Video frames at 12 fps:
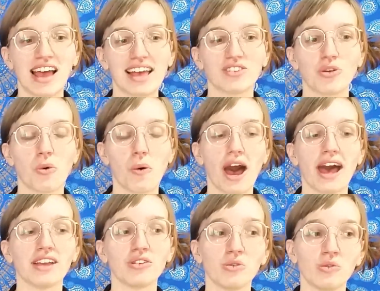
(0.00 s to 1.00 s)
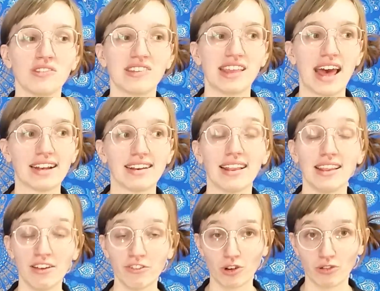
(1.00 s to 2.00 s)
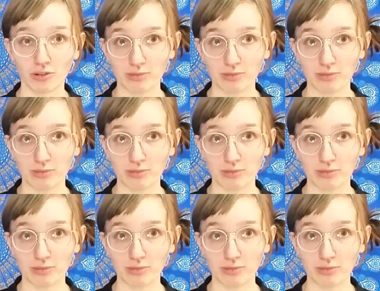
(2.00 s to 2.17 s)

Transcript: so I used that leftover